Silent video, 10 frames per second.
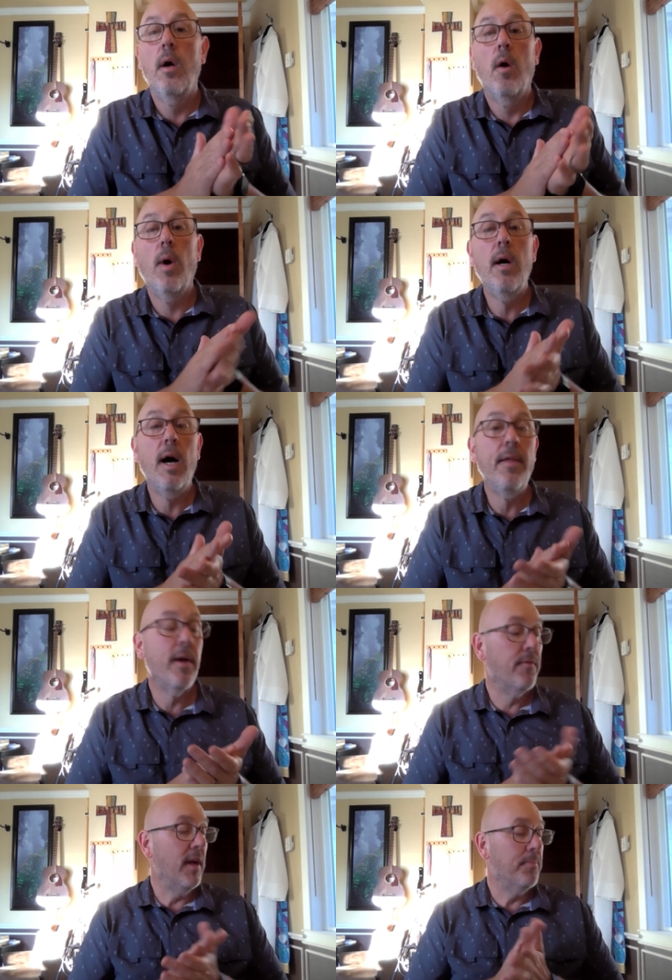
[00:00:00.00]
Well, hi there,
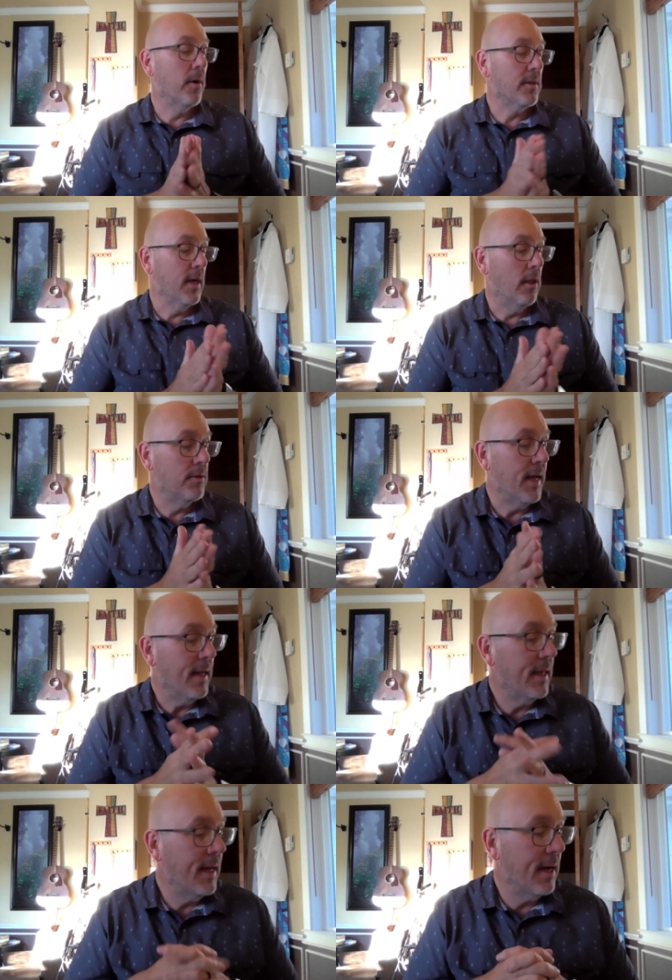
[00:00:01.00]
Faith Pocatello
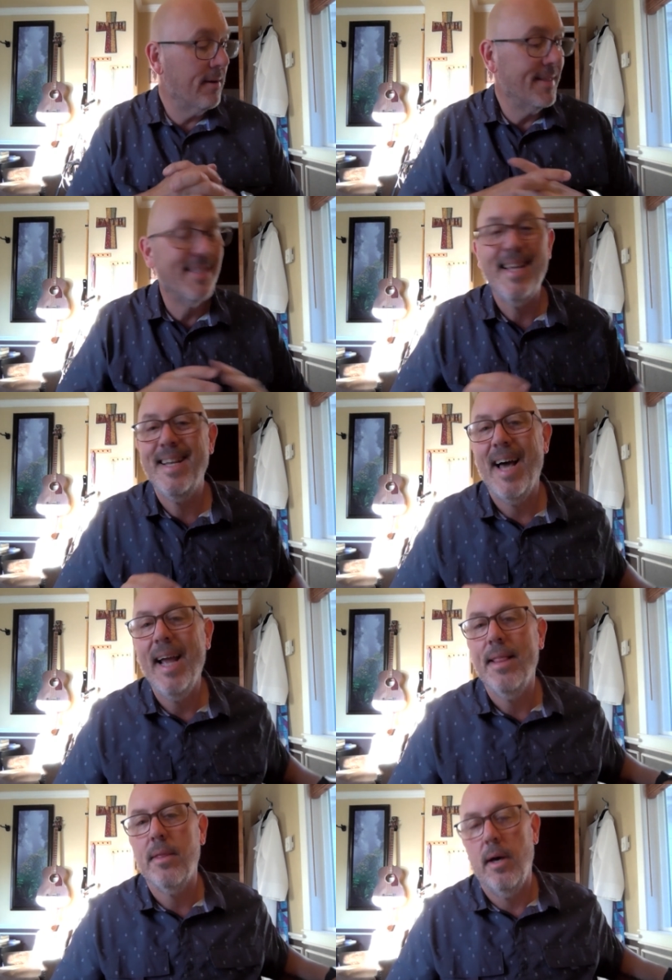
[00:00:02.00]
Daily. Here it's the
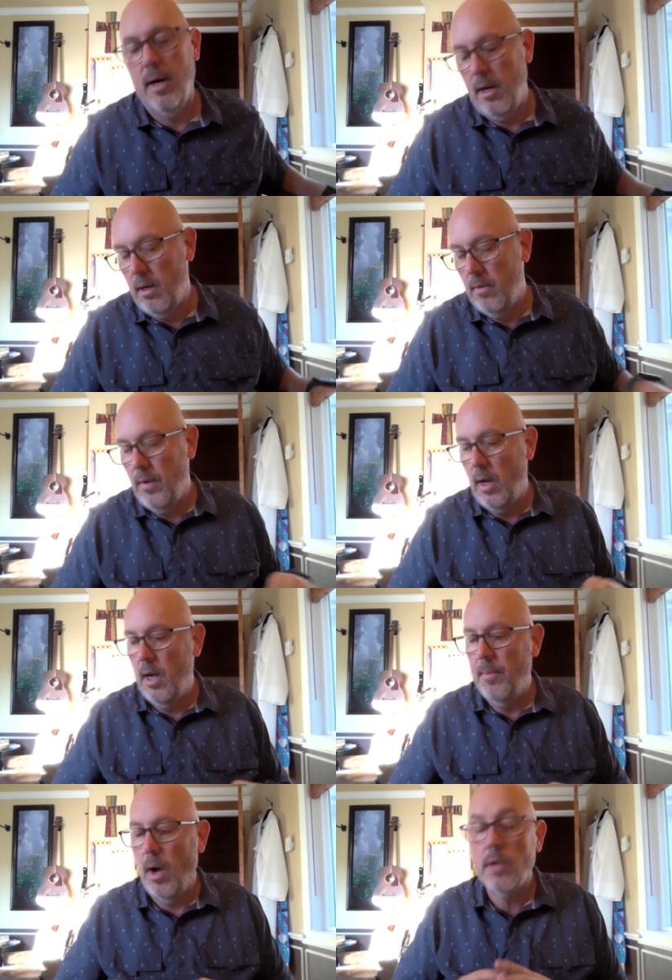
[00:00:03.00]
9th of
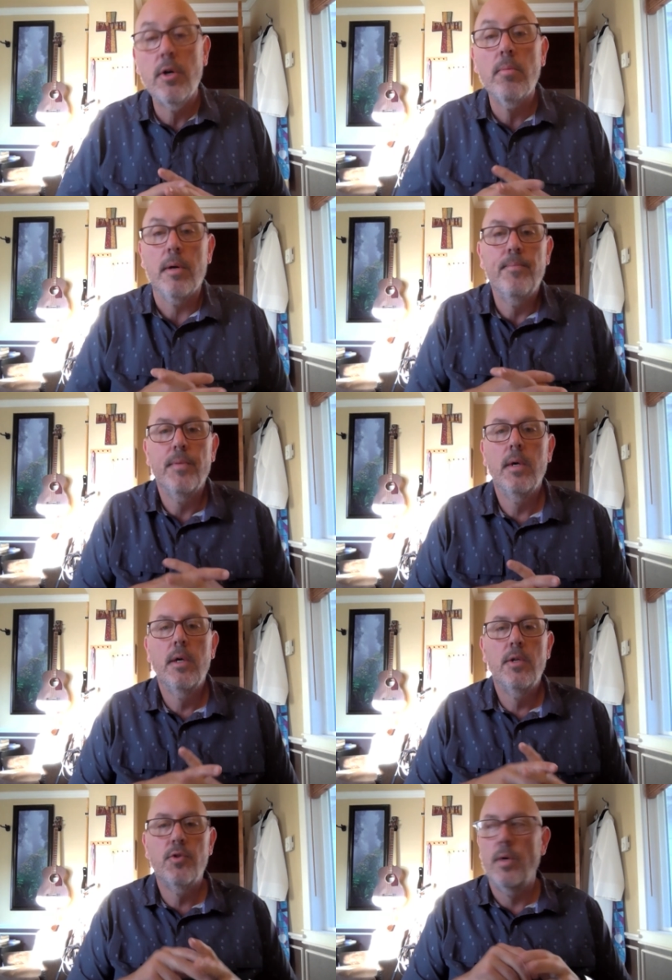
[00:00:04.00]
um, October,
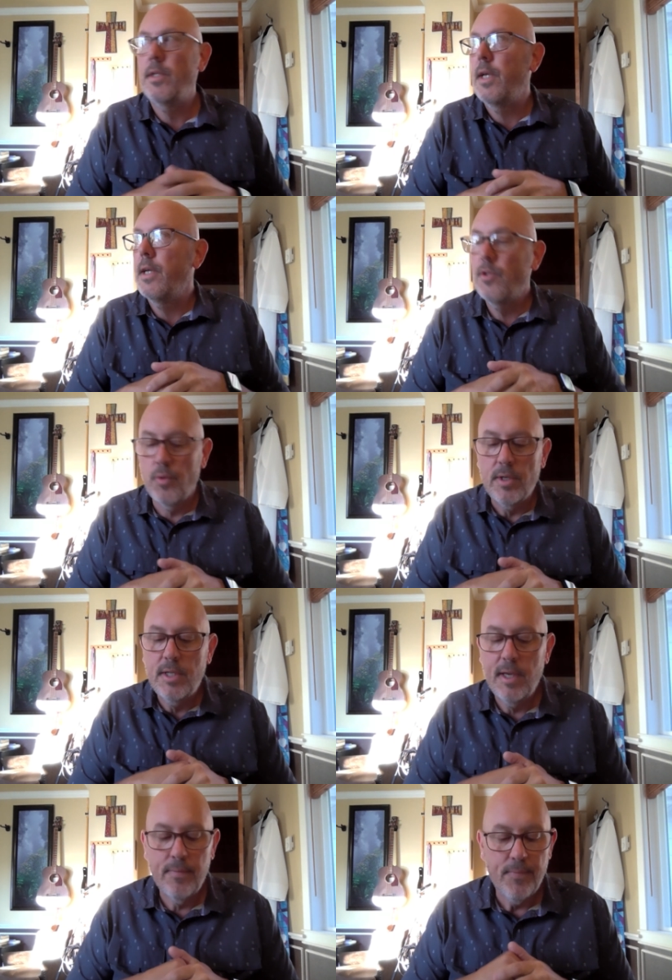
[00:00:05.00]

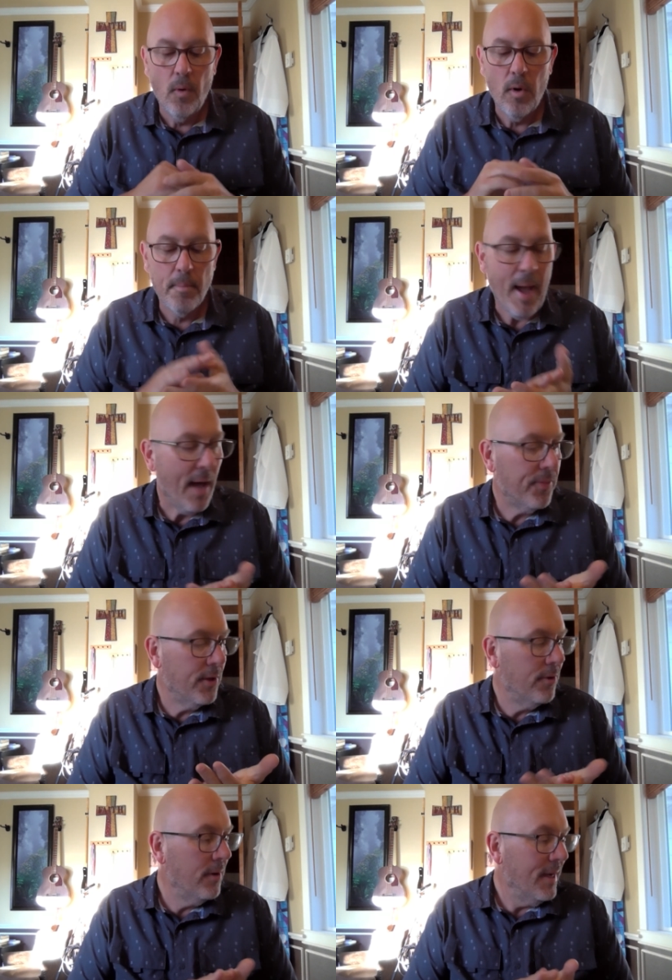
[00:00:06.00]
2024.
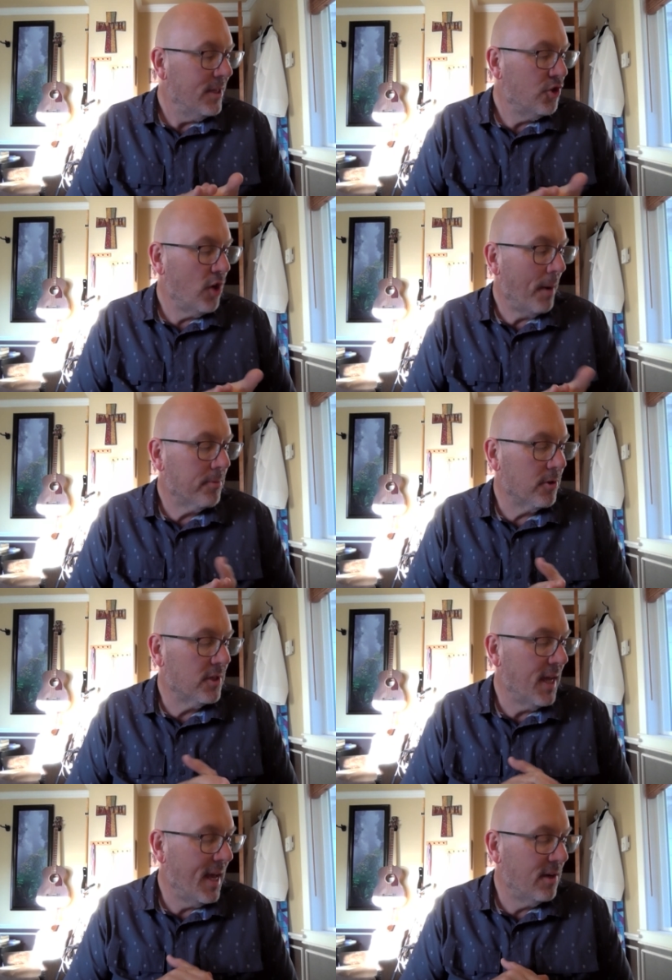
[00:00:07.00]
Matthew chapter
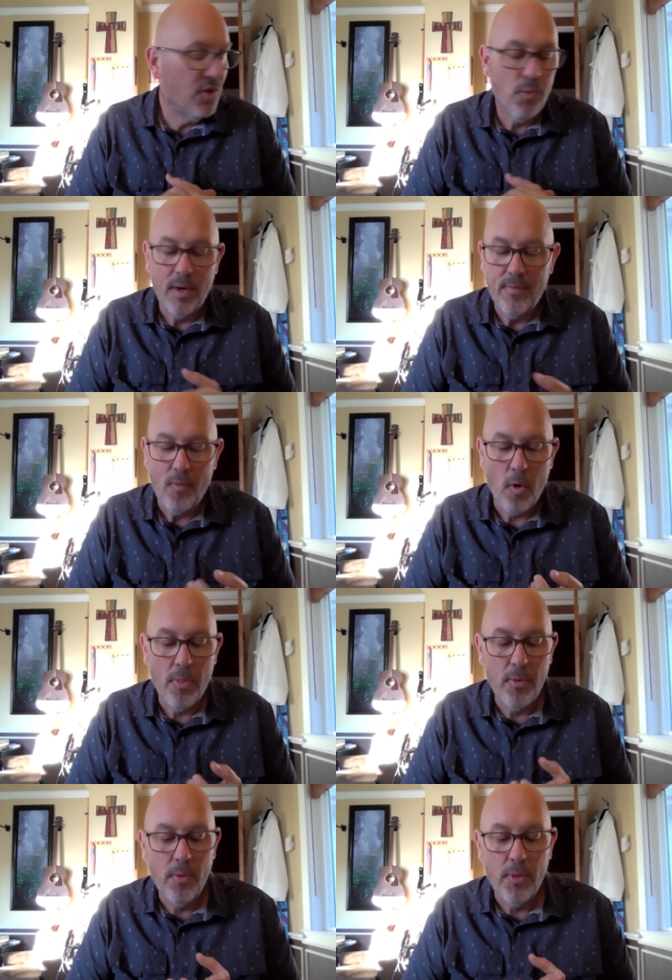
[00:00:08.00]
10, 24
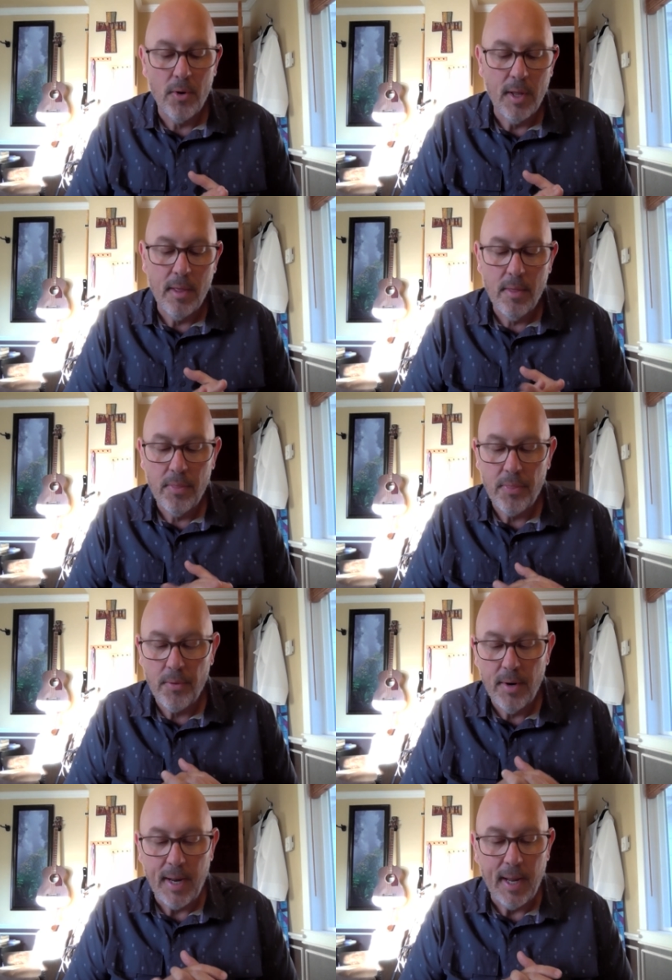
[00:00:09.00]
through
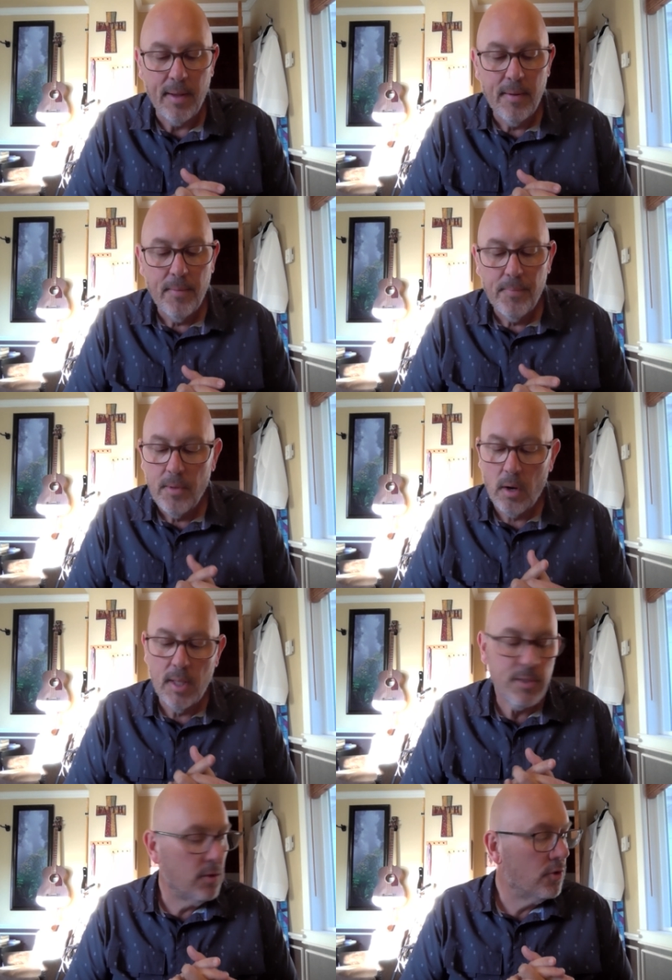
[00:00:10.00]
33. Or
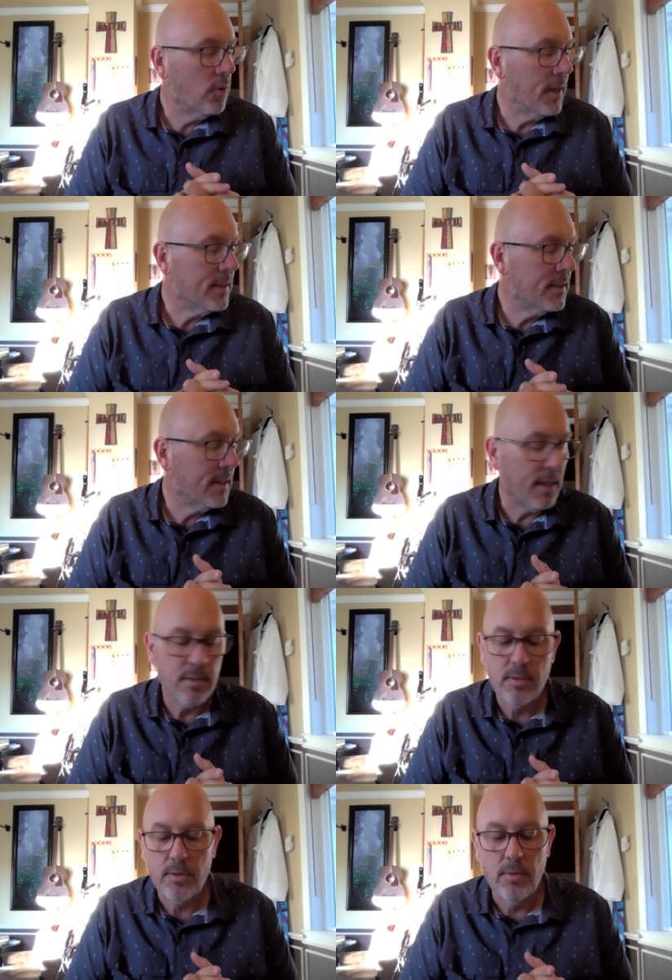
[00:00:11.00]
let's do
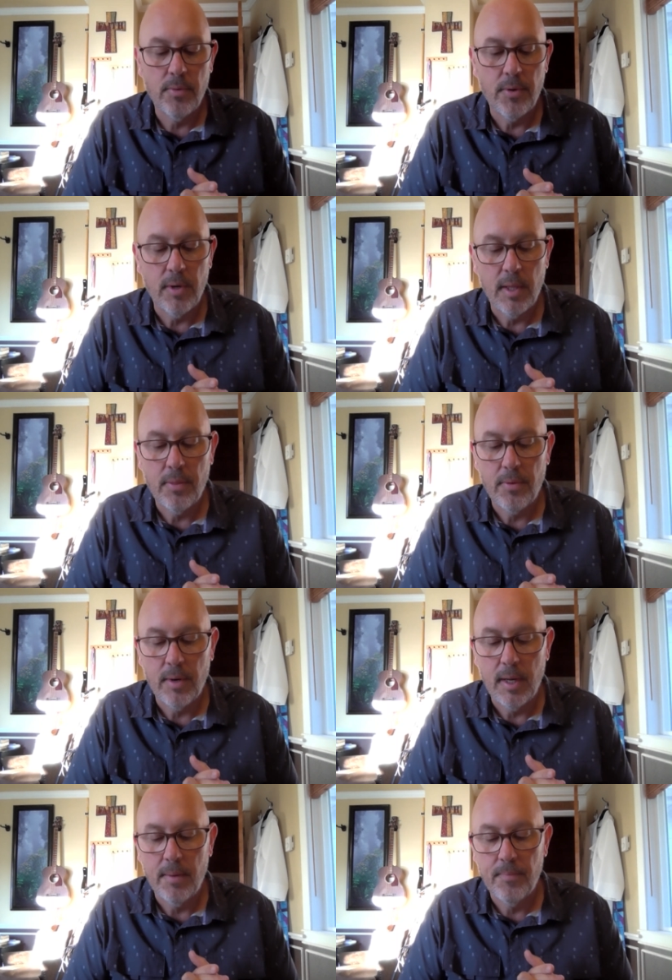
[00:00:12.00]
26 through
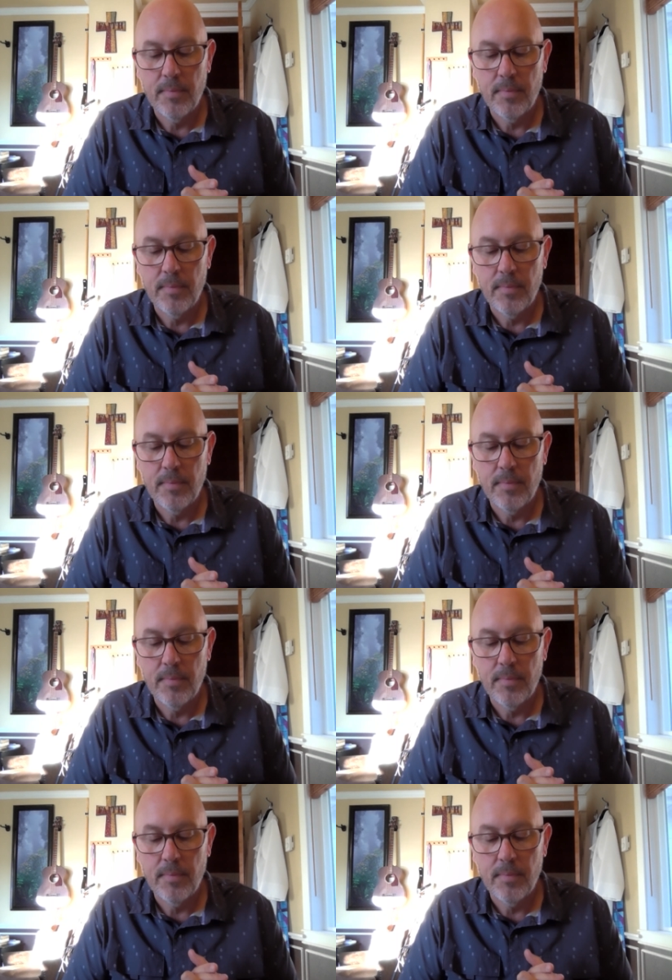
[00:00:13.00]
33.